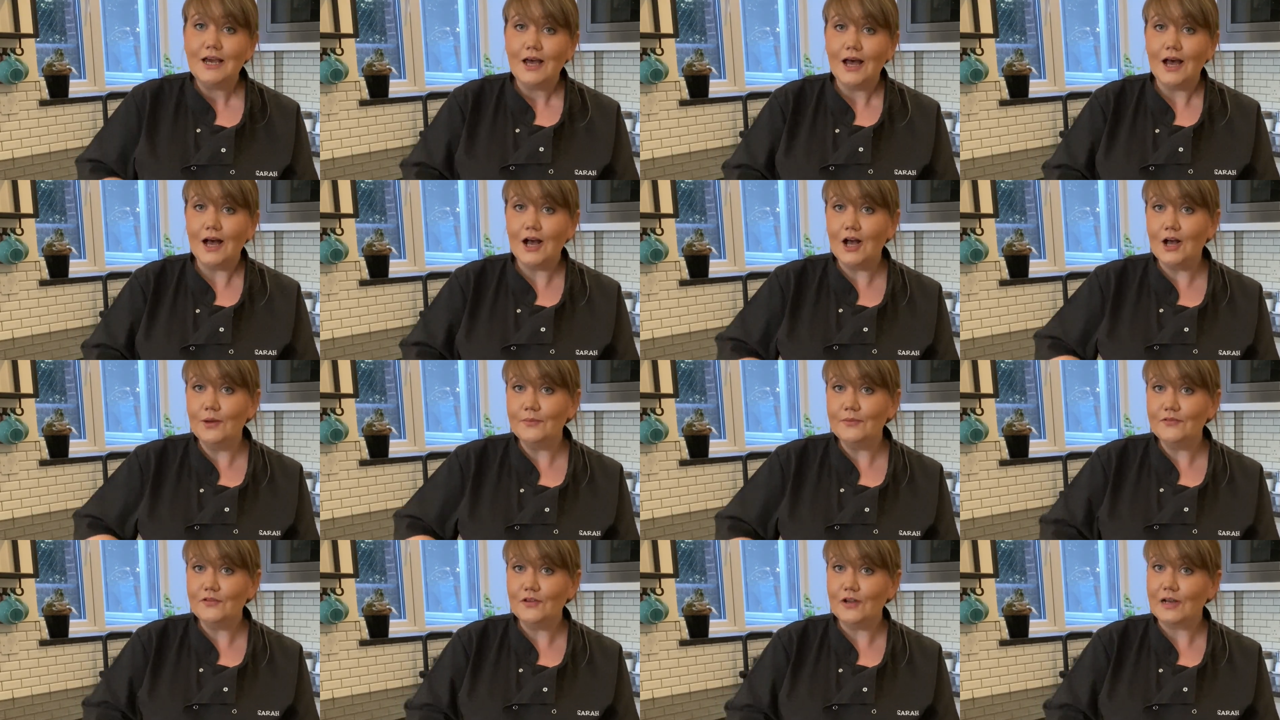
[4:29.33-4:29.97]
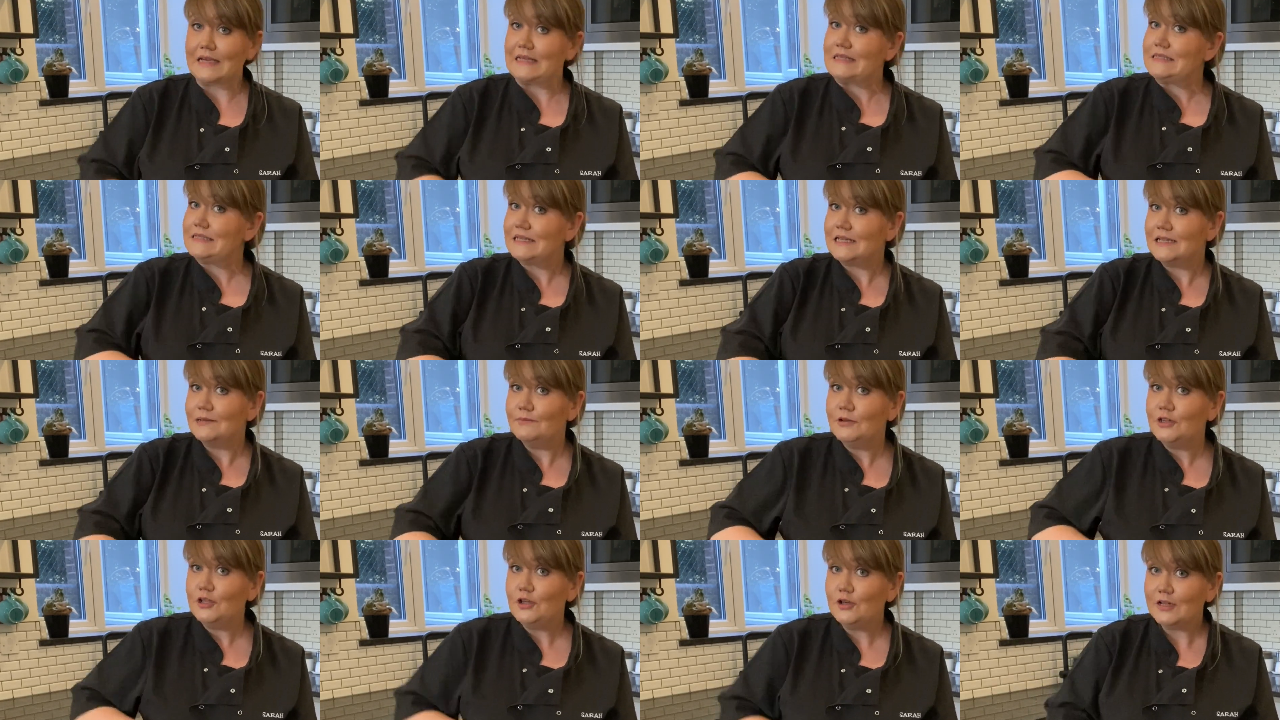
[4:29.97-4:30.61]
If you like
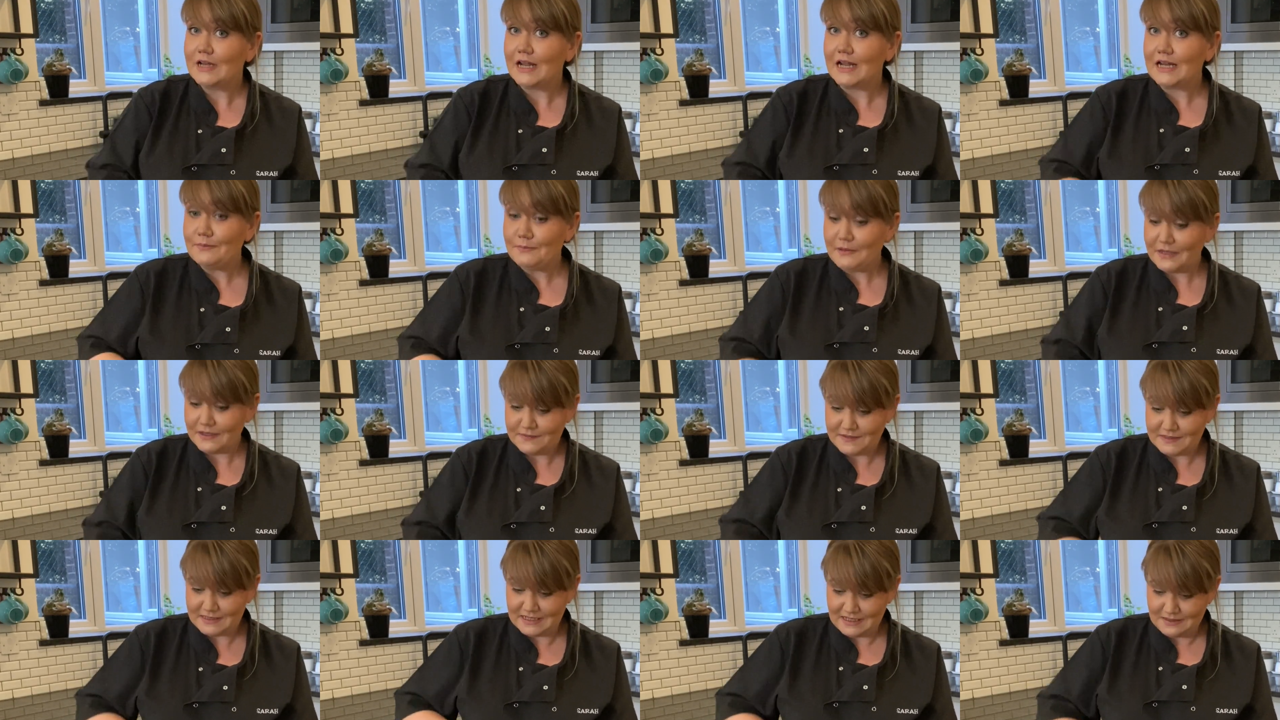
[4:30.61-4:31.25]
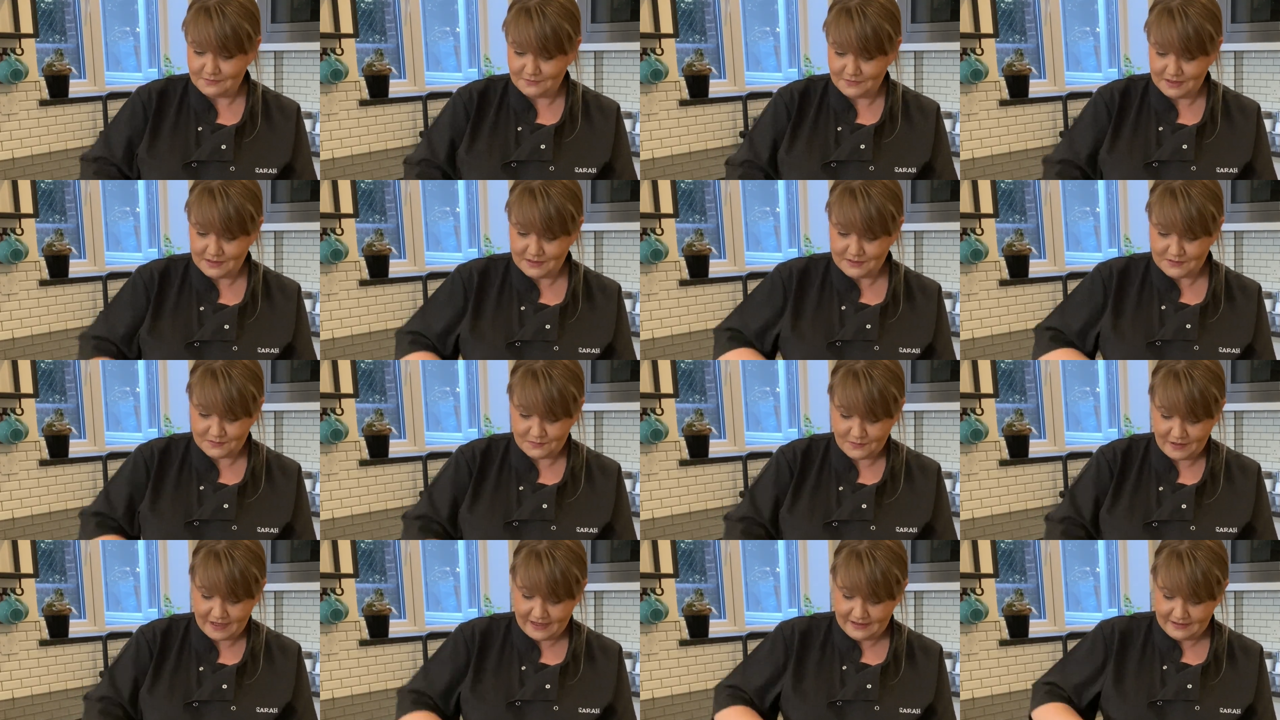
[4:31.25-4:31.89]
cinnamon, you can add a bit of cinnamon as
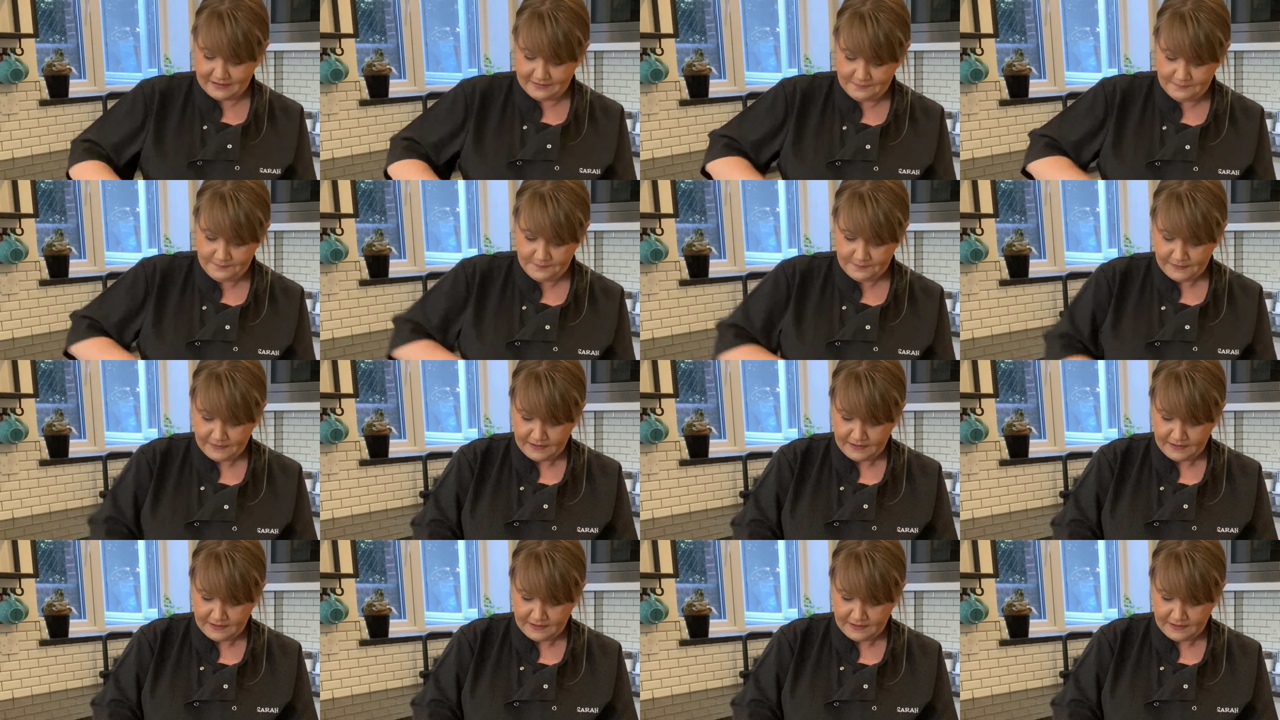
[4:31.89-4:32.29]
well.